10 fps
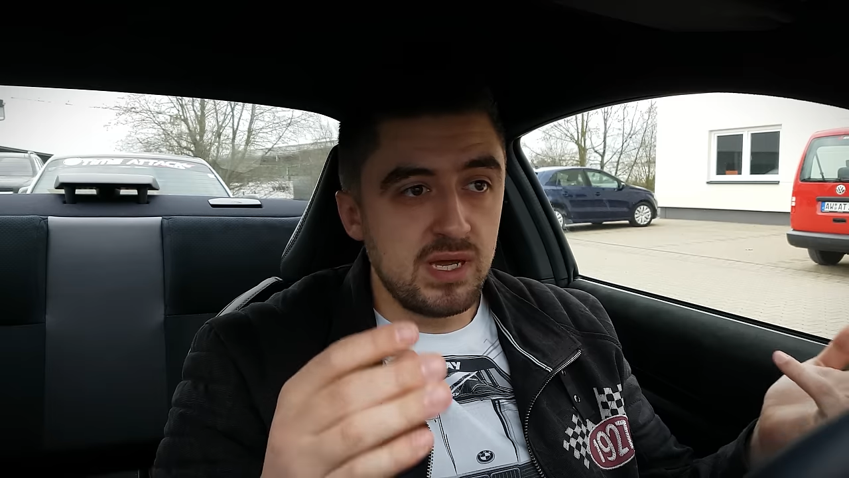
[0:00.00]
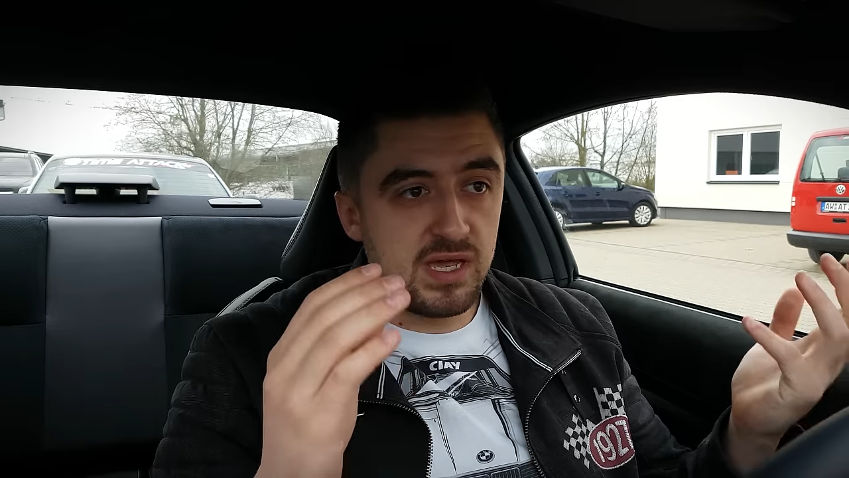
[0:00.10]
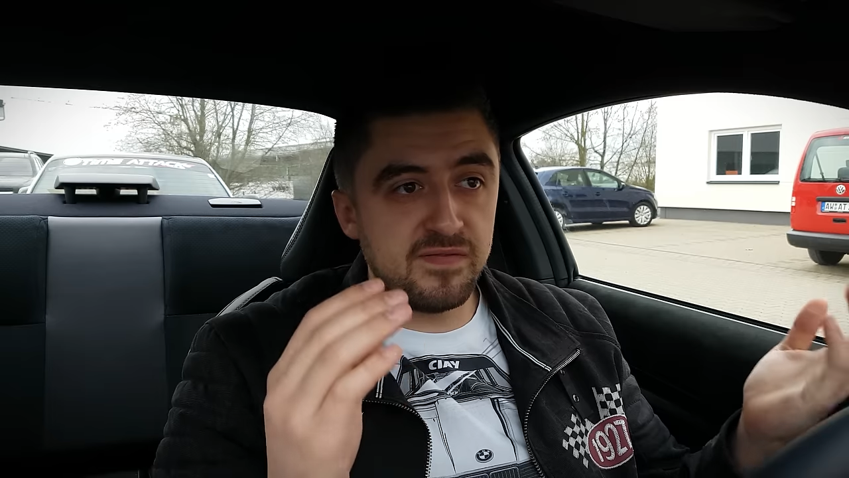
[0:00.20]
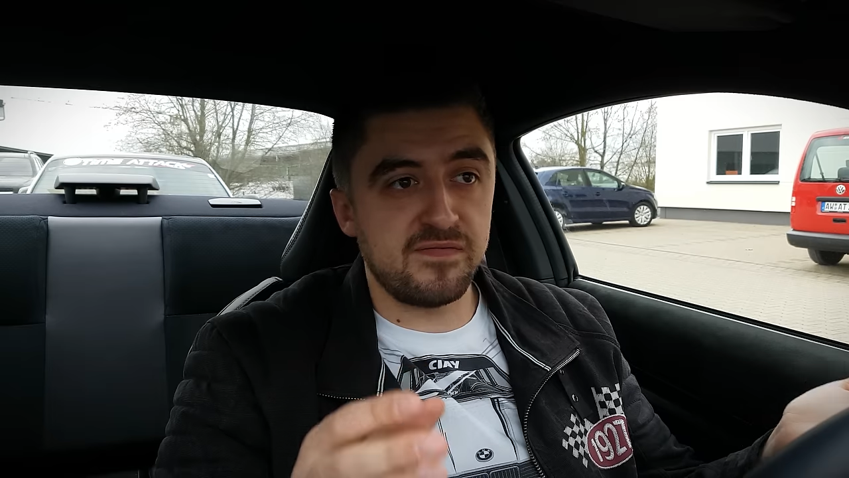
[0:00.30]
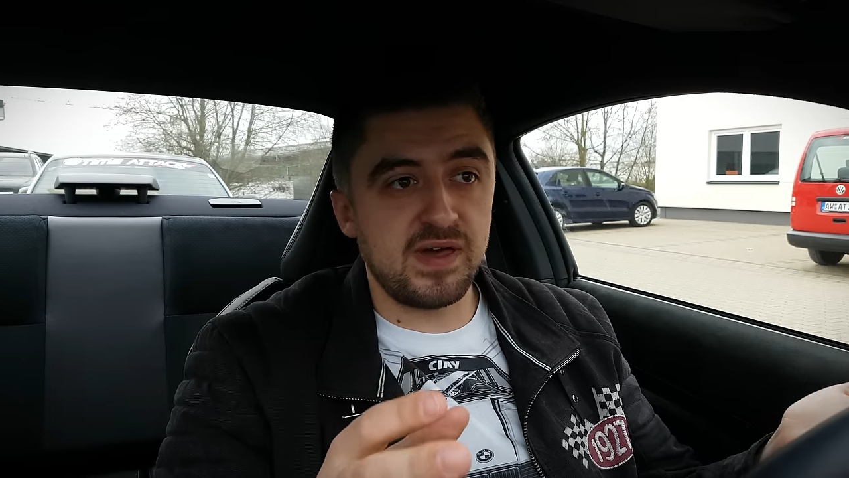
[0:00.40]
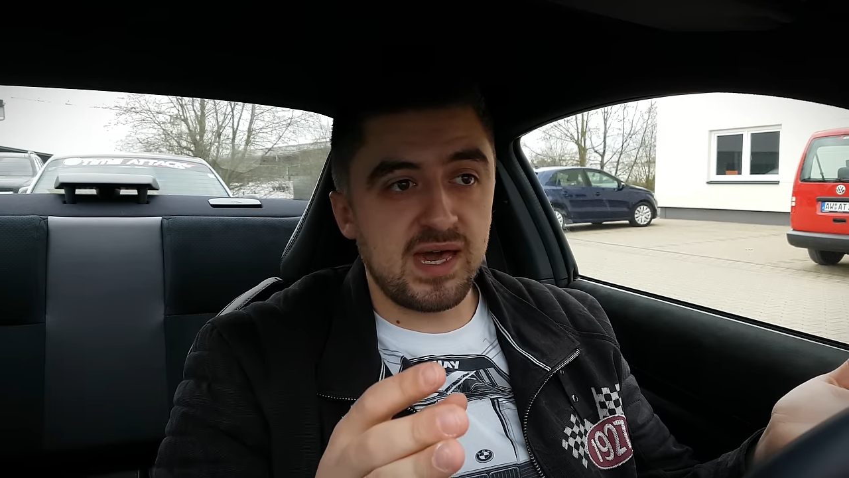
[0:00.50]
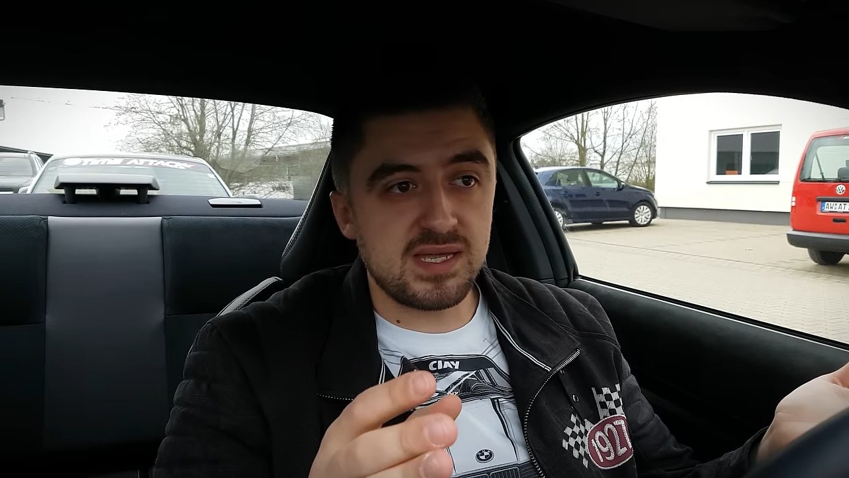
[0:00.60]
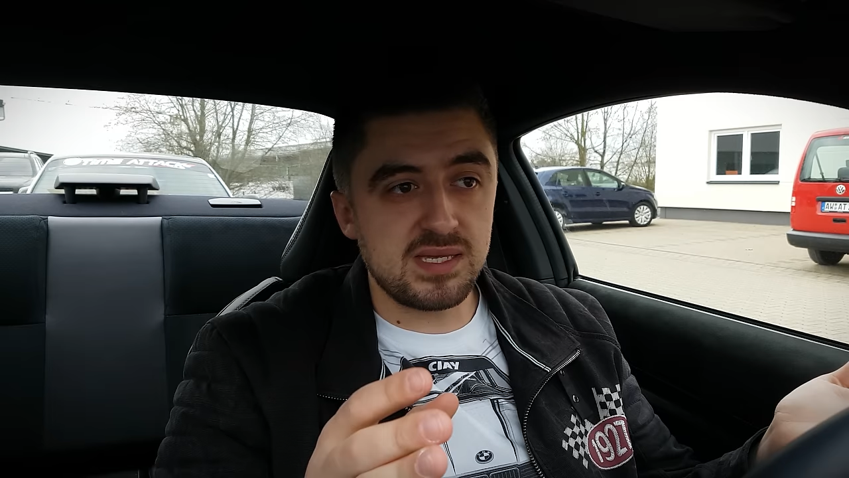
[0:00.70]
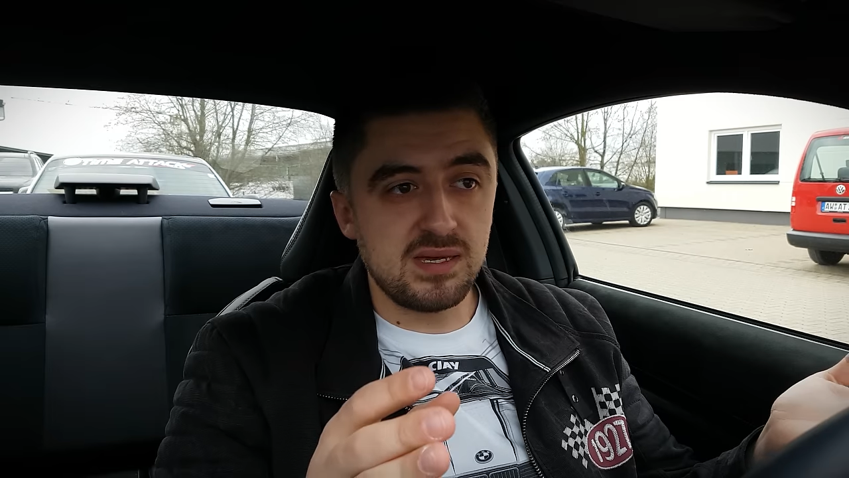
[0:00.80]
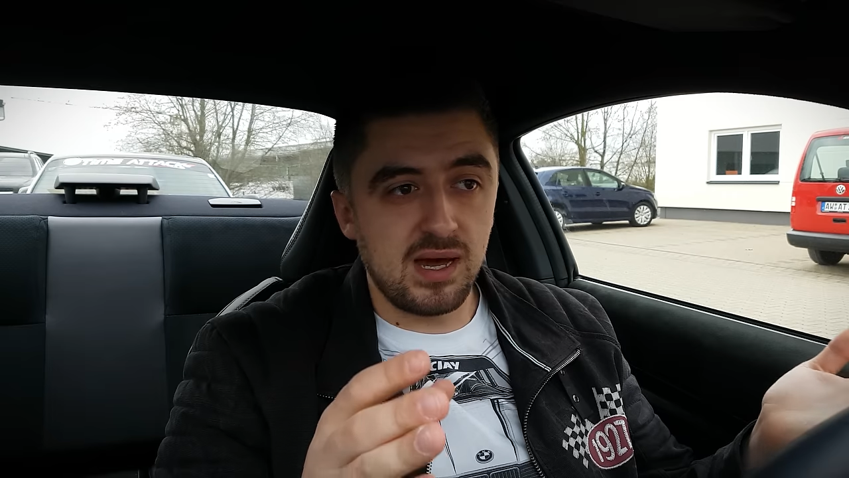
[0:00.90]
In
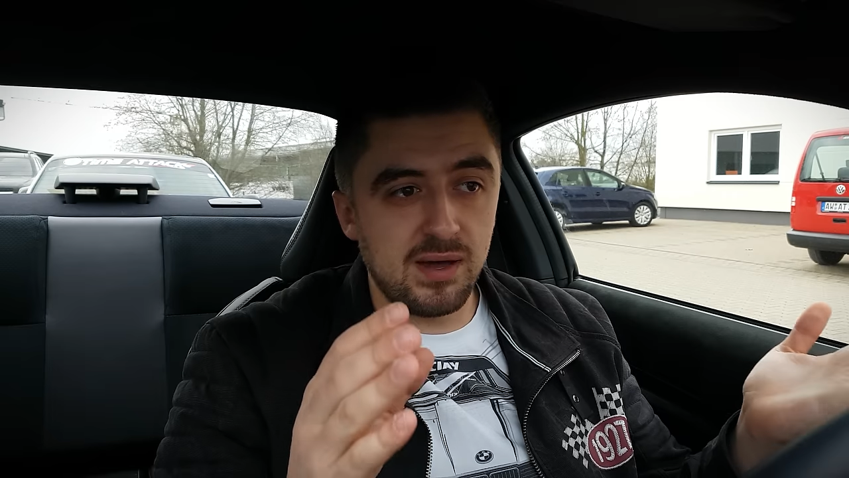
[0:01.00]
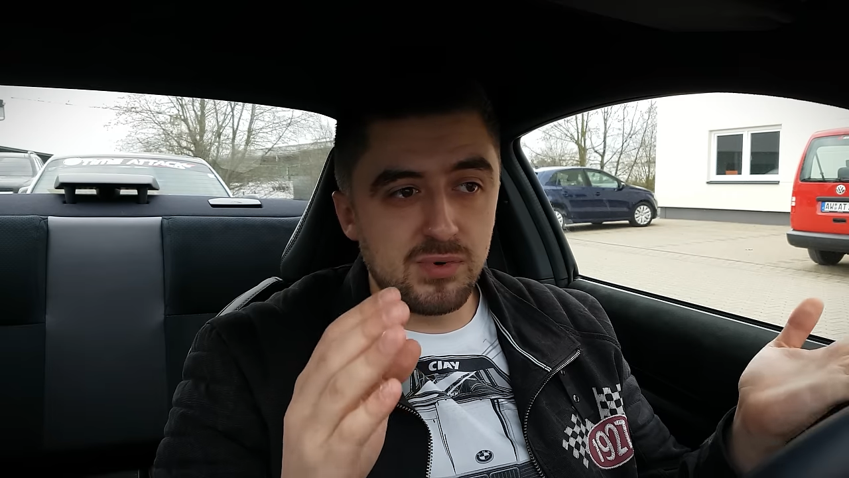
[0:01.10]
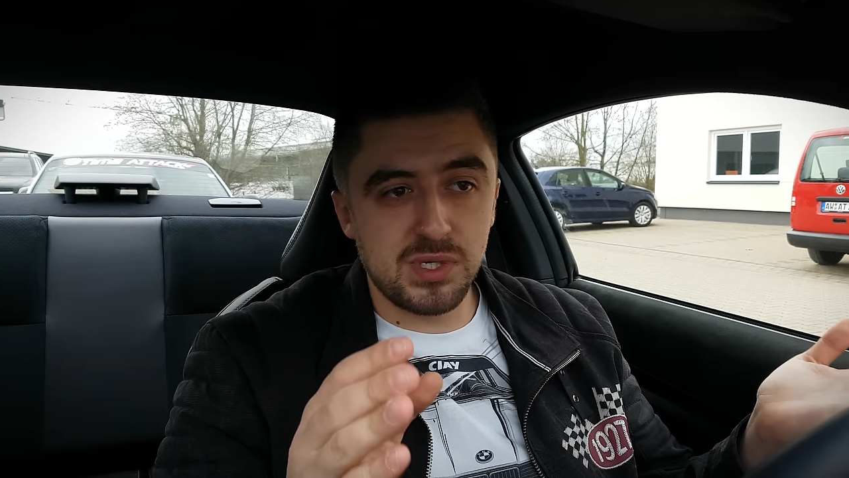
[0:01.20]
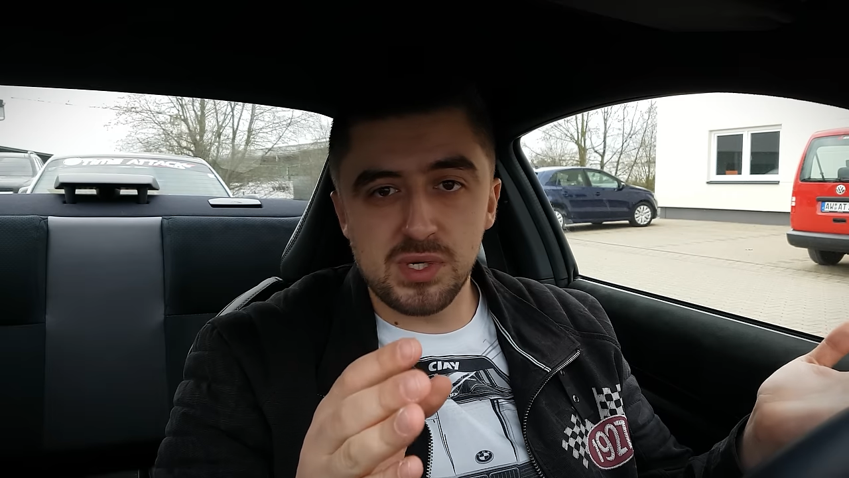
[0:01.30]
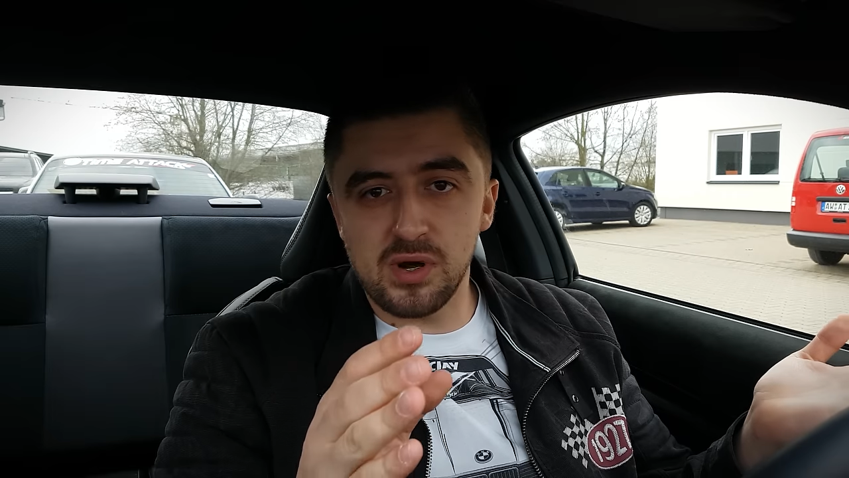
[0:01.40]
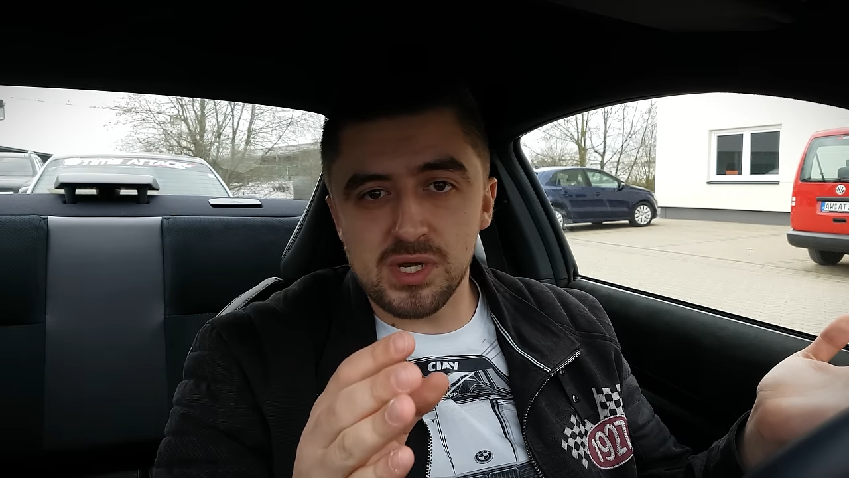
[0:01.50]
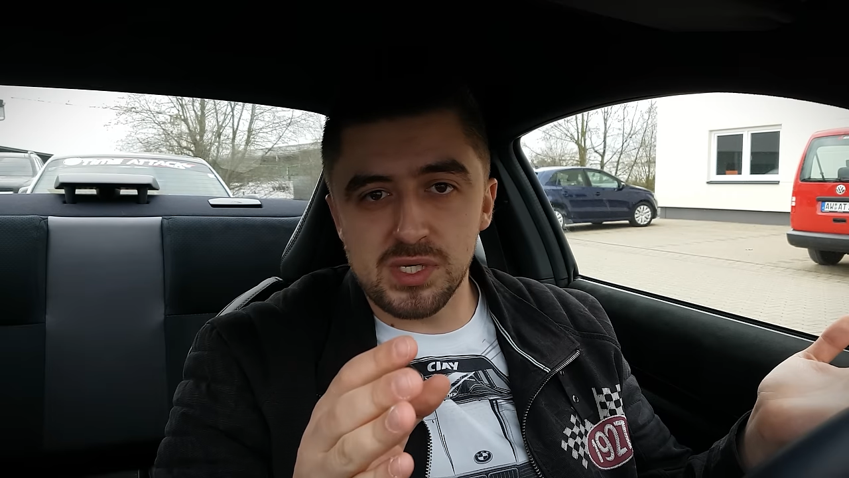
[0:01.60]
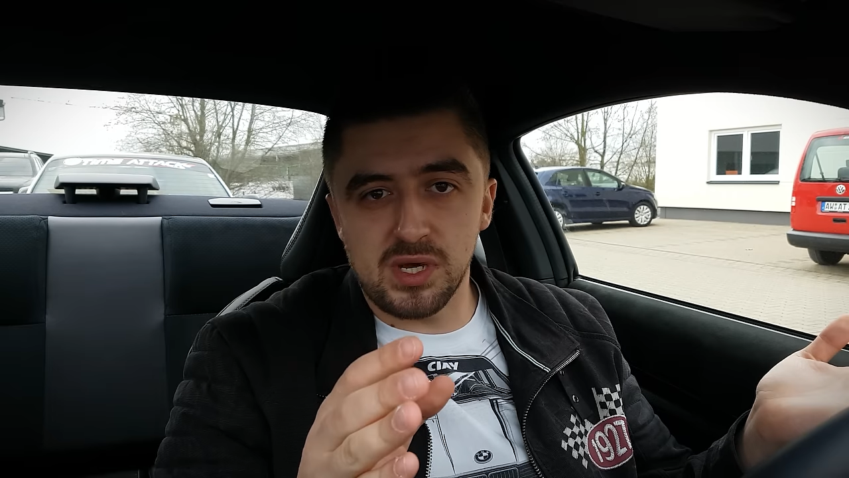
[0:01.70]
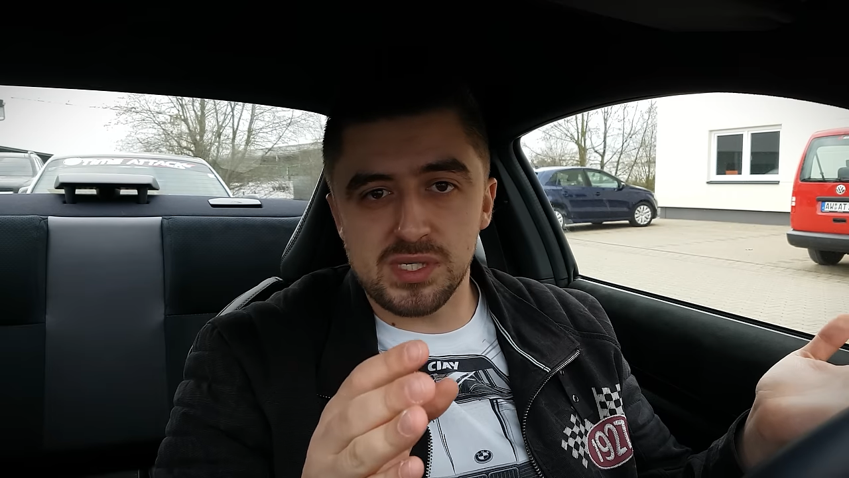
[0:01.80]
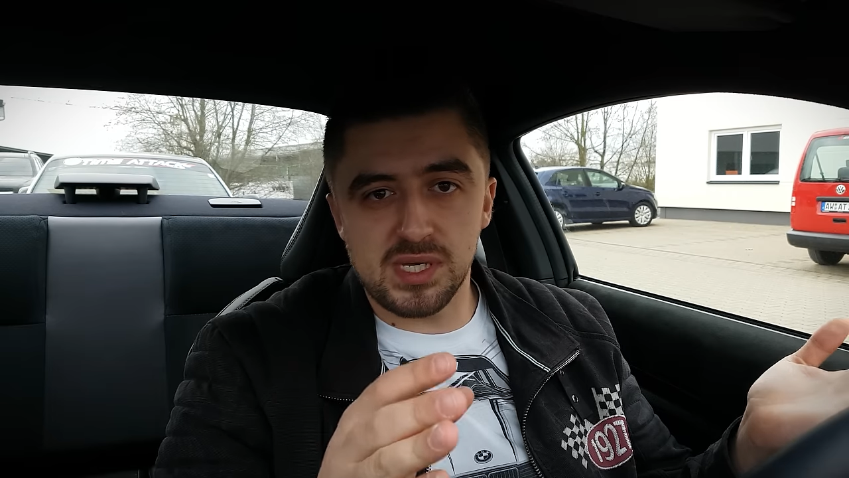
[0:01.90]
fact, I was so
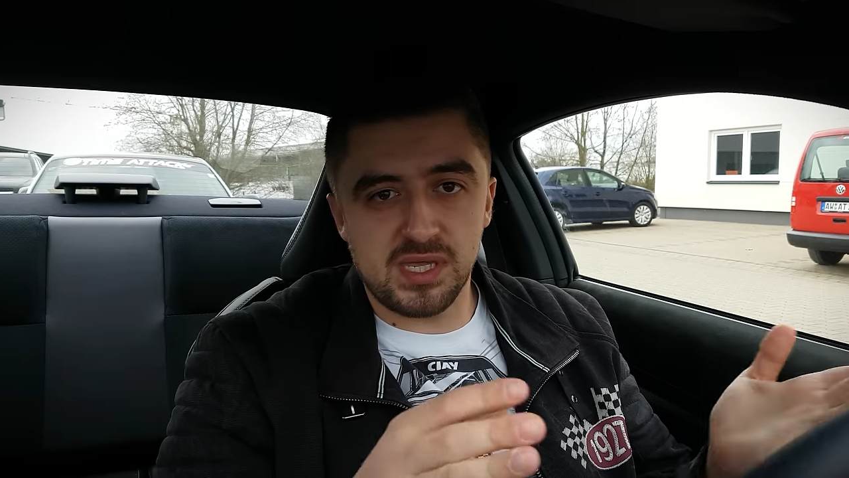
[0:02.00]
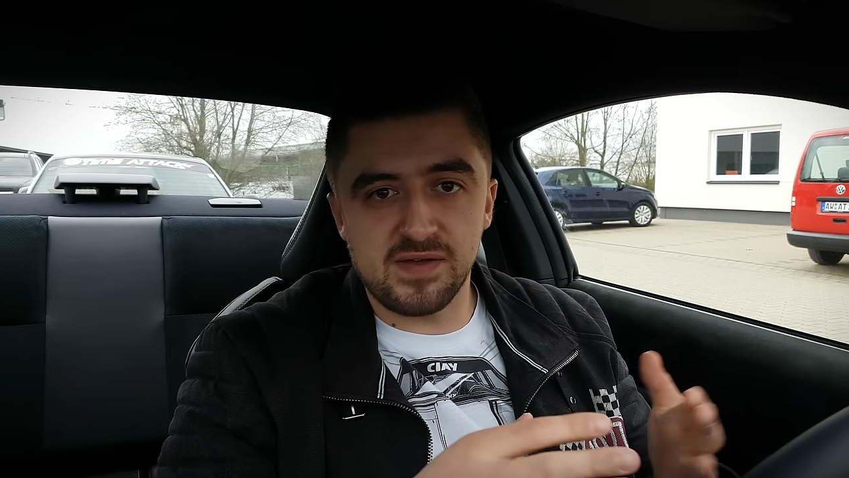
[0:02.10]
exhausted